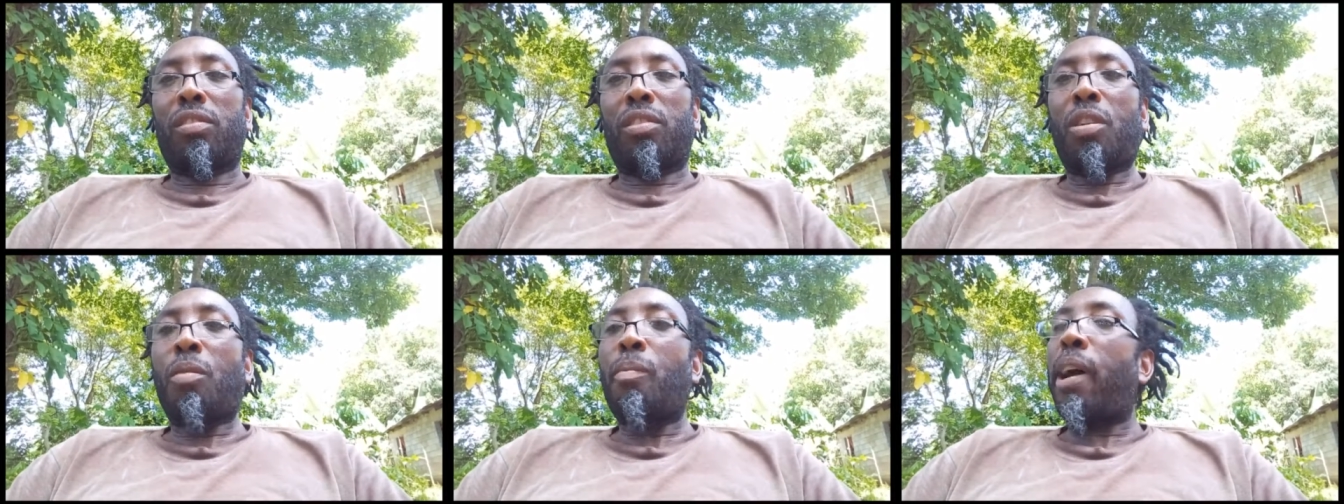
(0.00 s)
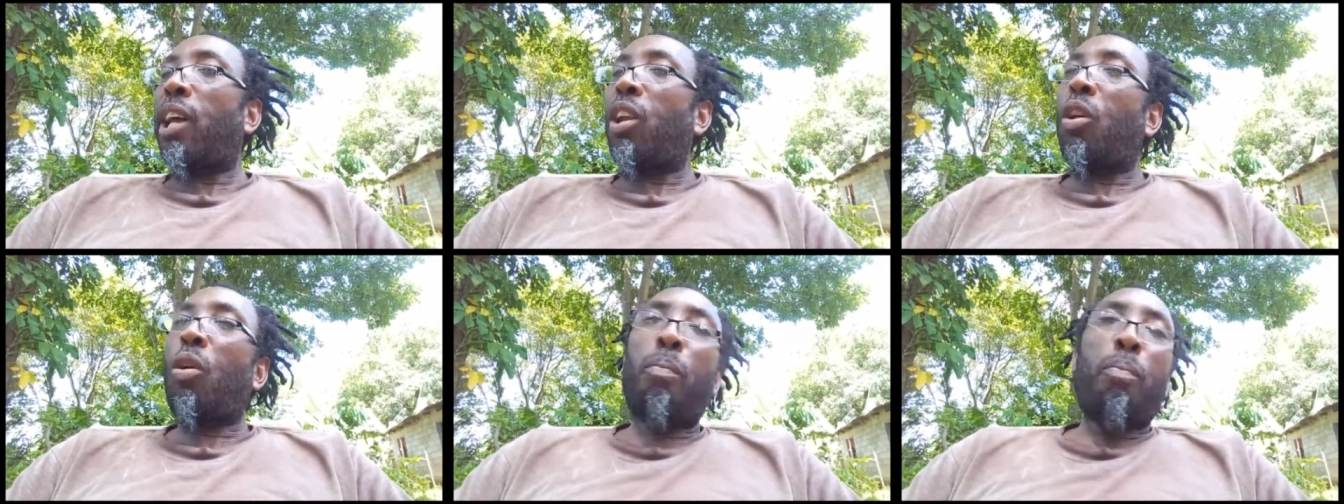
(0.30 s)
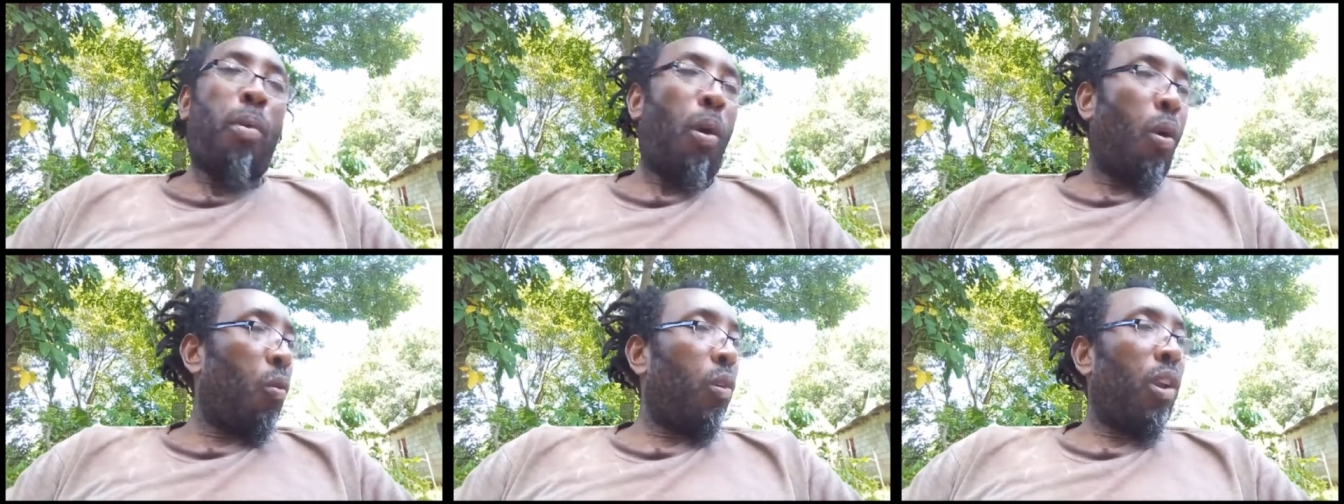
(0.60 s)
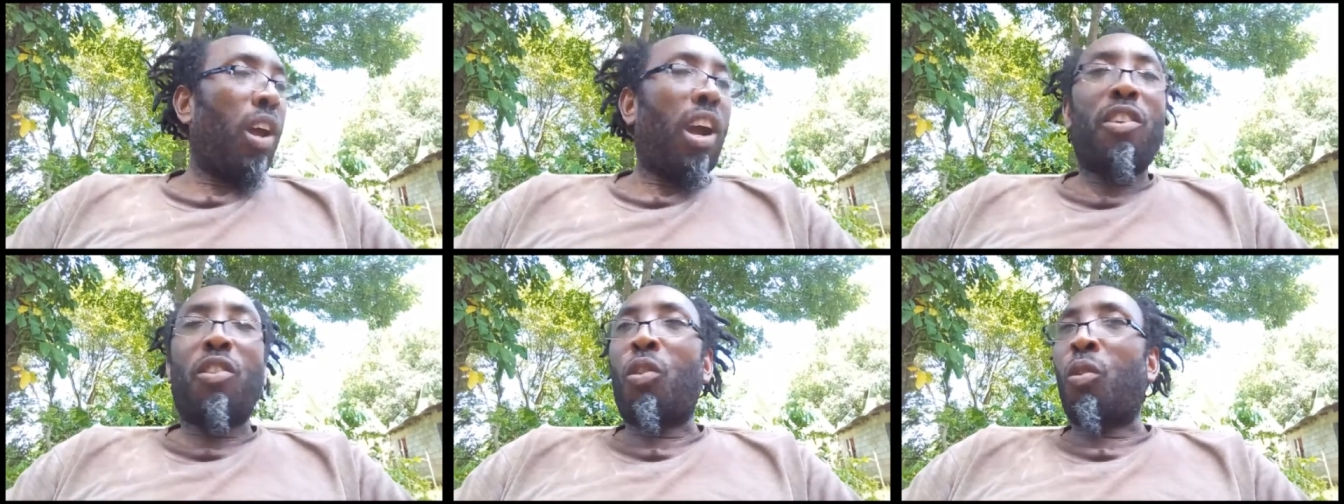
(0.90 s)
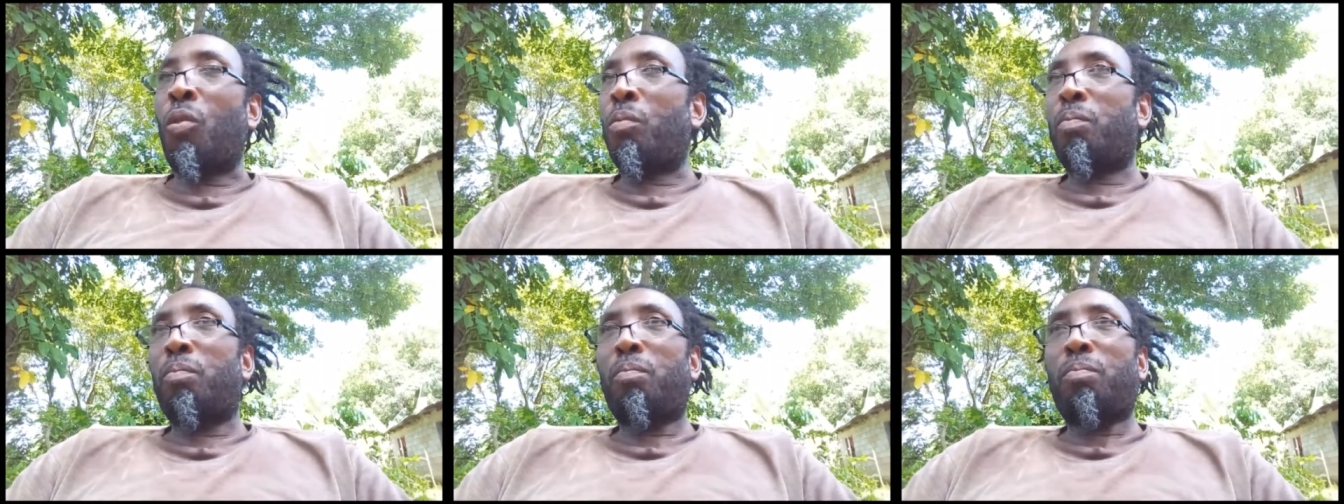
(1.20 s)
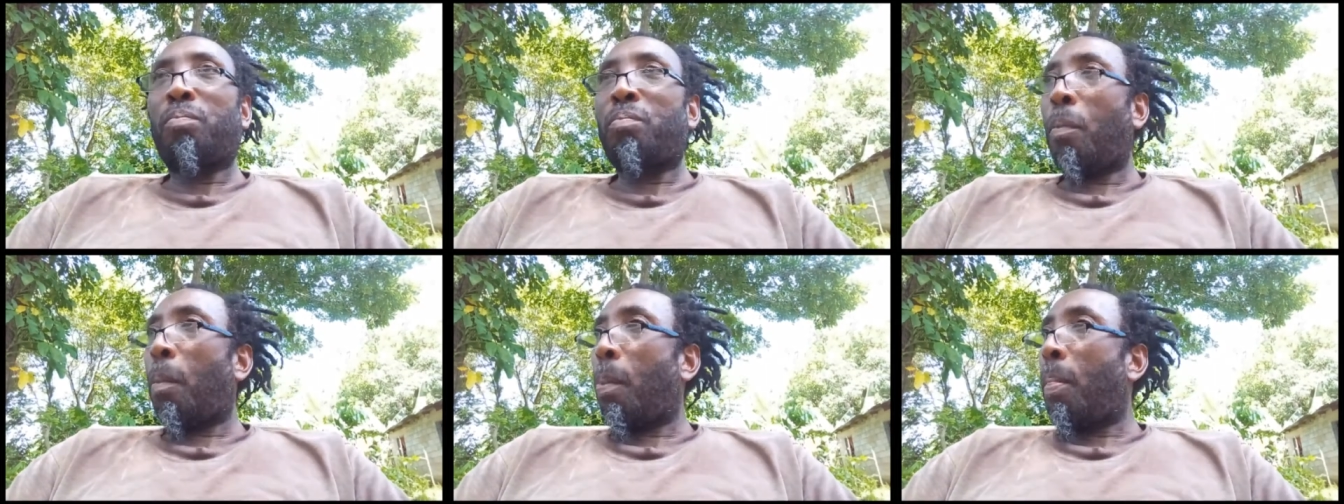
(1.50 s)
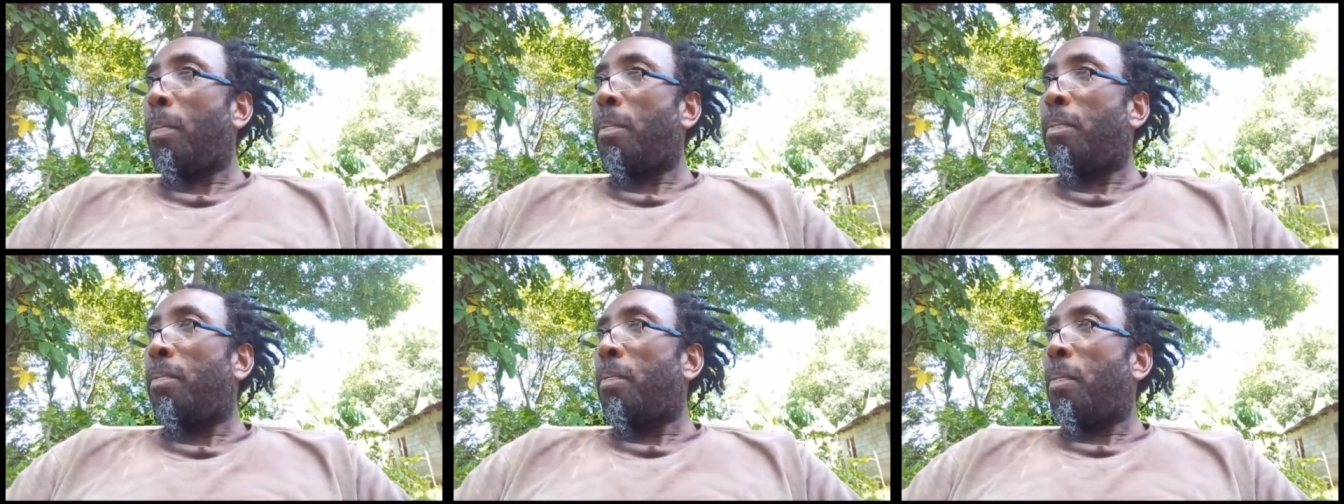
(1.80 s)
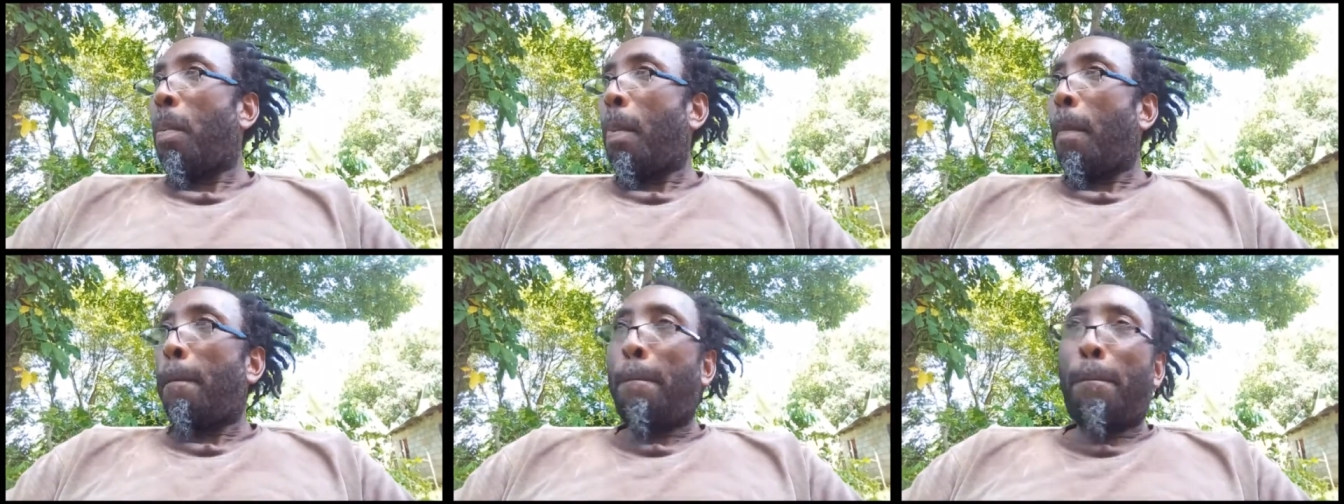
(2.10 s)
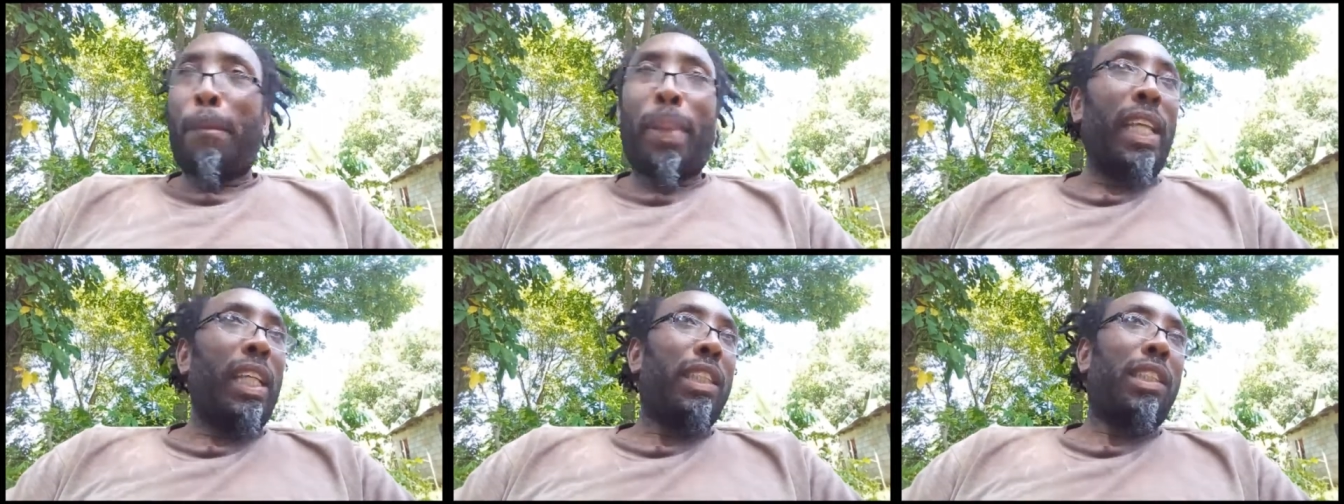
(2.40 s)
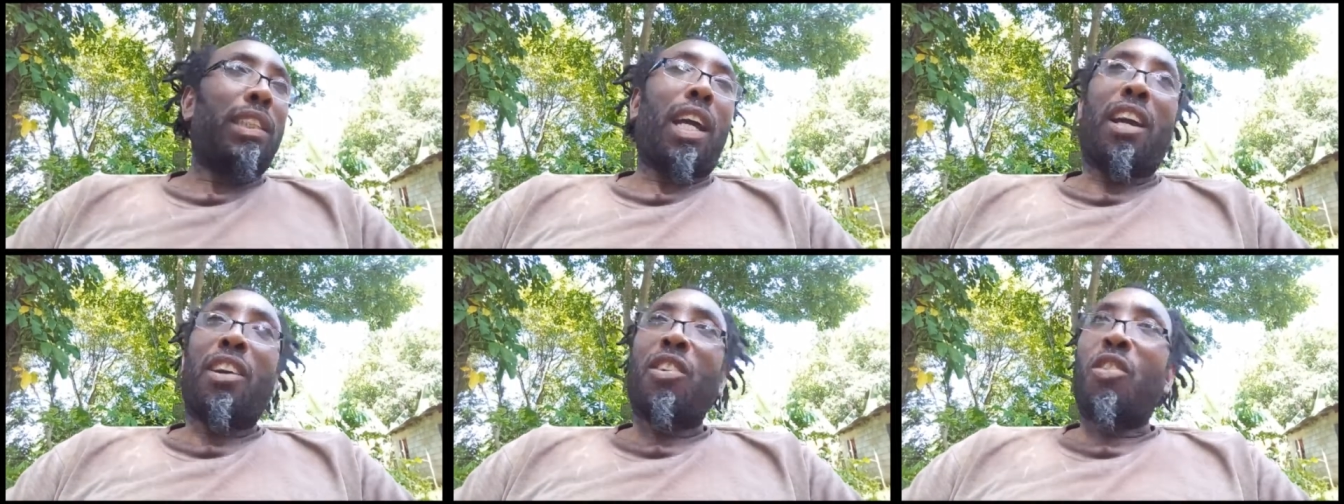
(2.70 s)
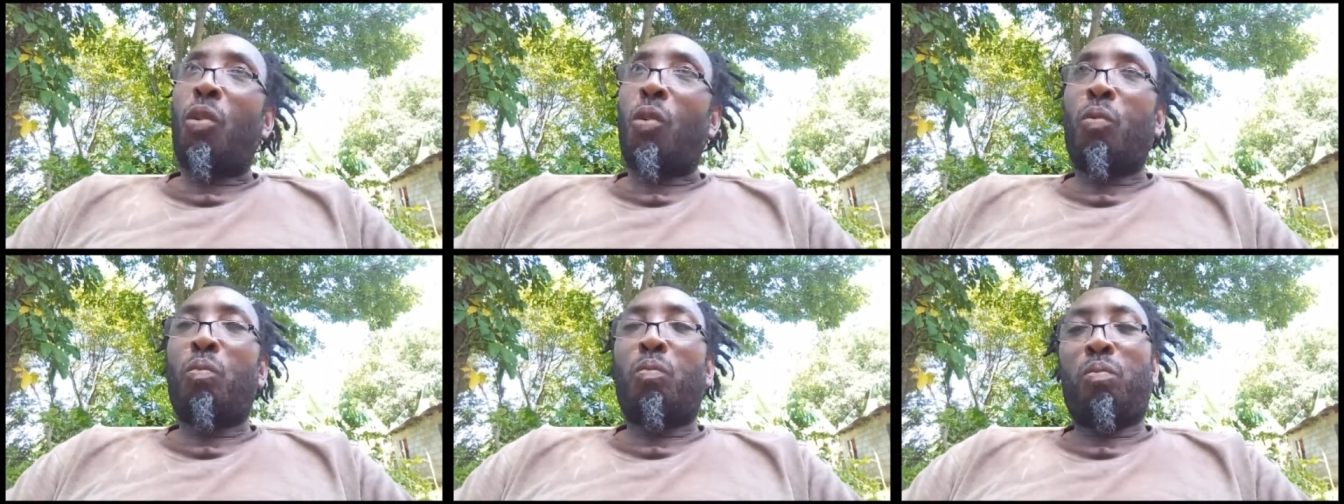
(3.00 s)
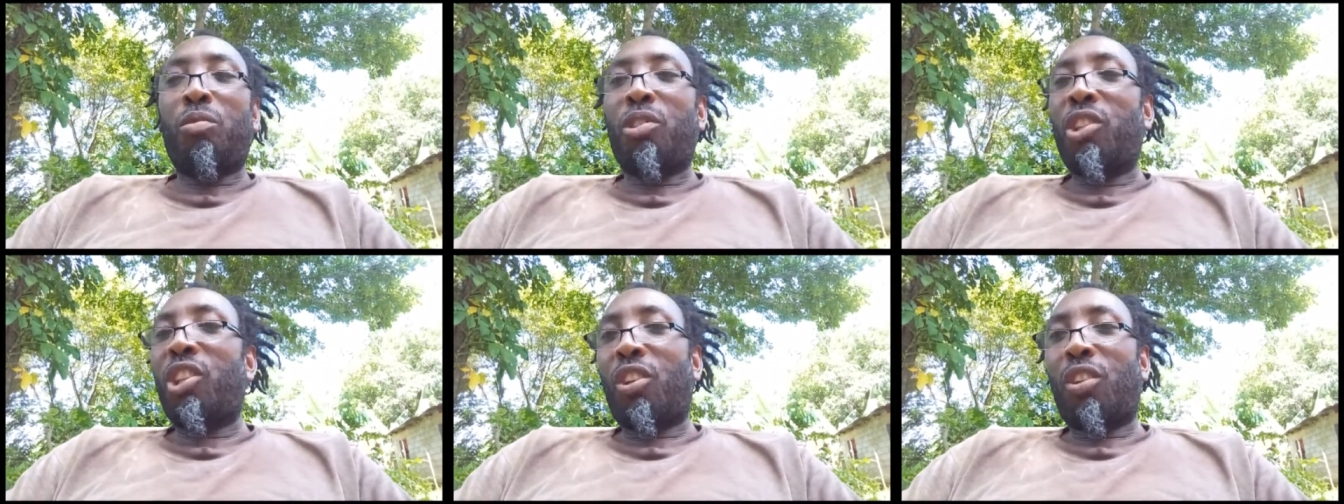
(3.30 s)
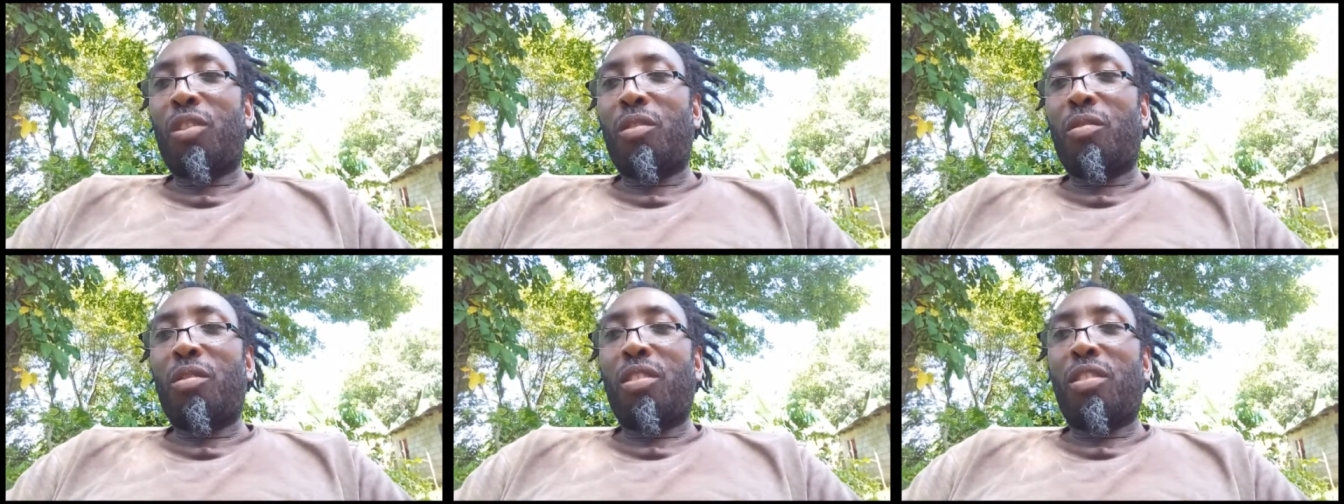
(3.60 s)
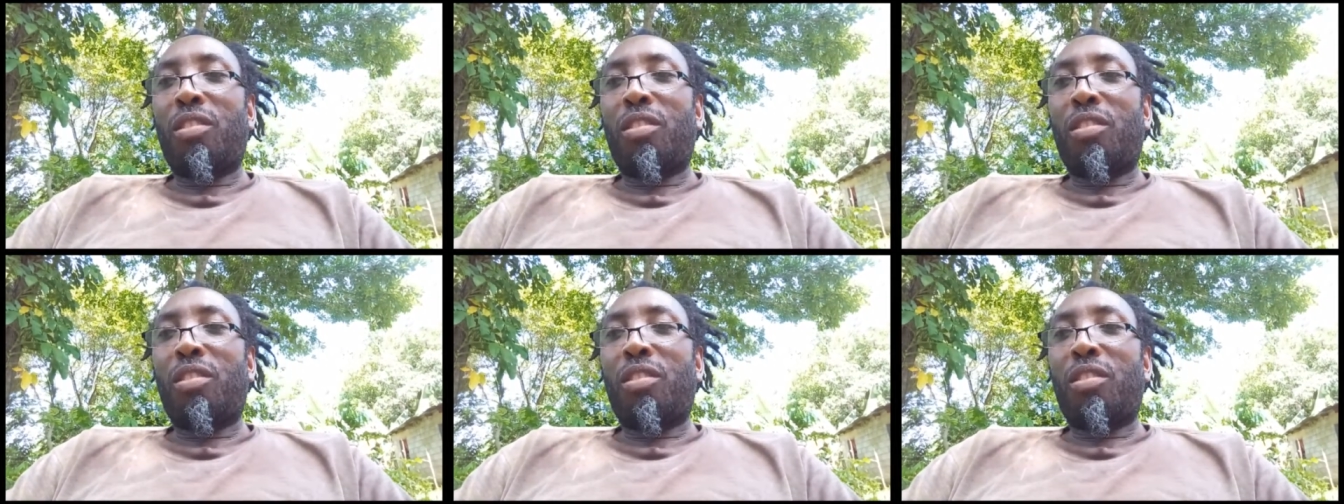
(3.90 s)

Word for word: No buy no pound or no piece or no, you know.